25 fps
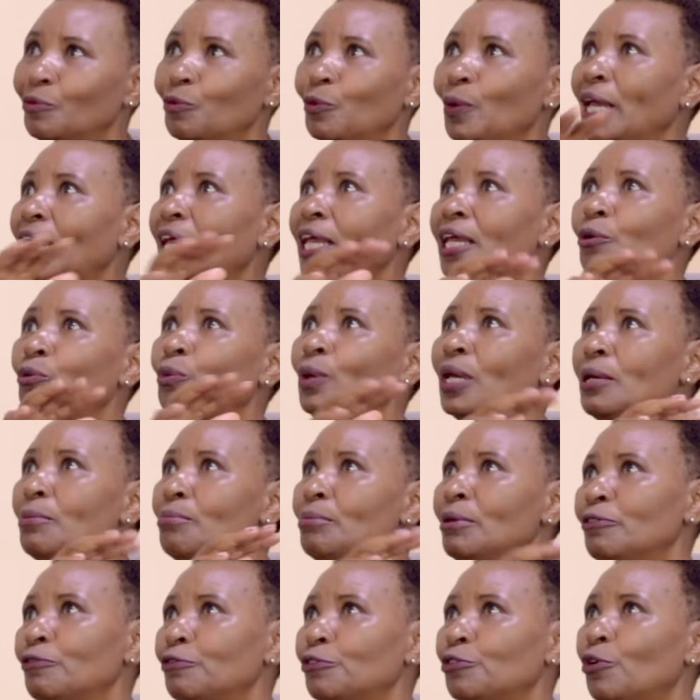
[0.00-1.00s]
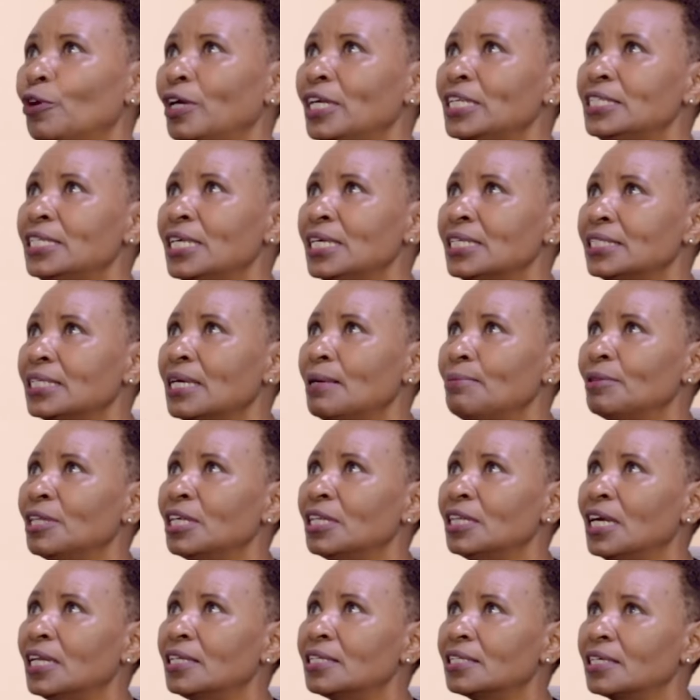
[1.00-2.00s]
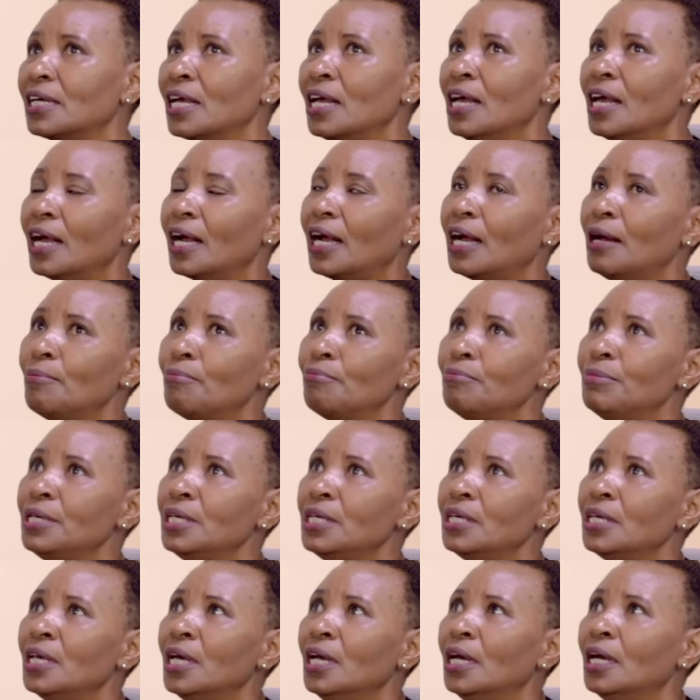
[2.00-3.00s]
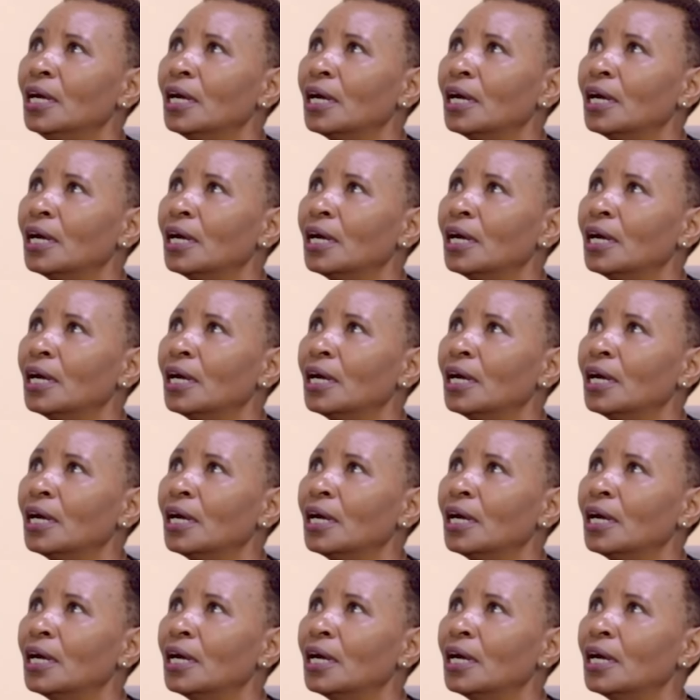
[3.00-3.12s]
way before, is there something that can be